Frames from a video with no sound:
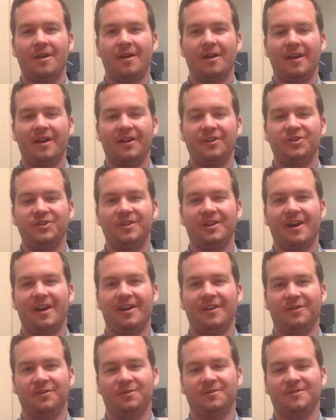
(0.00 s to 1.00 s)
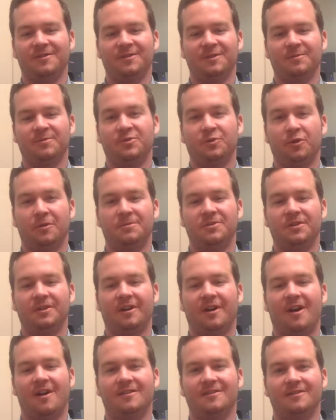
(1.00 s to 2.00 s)
AGI uses absorption
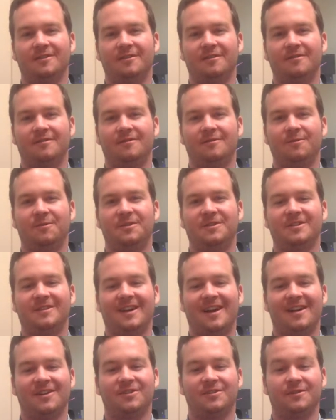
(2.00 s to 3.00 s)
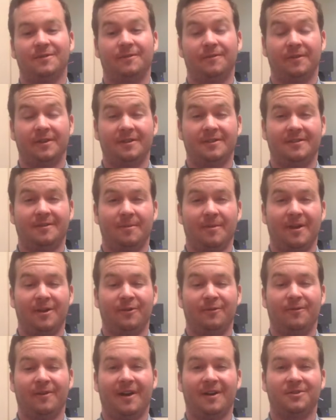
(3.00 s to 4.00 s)
costing, which attaches fixed
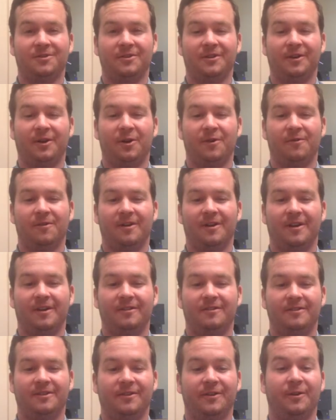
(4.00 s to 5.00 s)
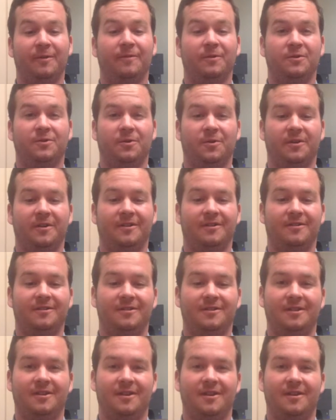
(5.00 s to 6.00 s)
manufacturing overhead to their inventory.
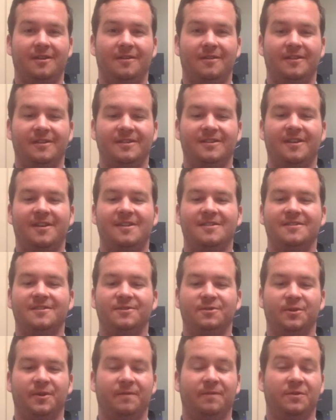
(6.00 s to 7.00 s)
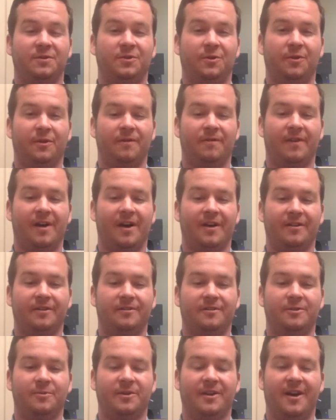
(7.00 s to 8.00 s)
This causes their inventory value
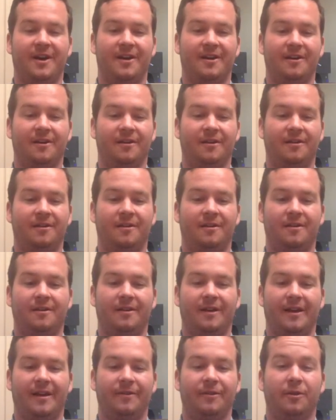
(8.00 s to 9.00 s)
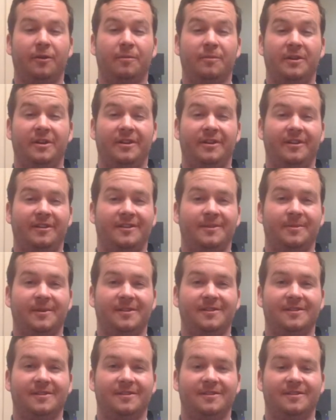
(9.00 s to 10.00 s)
to be higher and their immediate
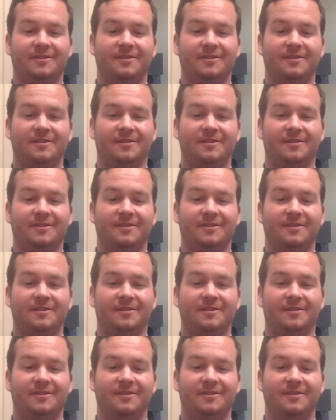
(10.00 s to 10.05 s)
expenses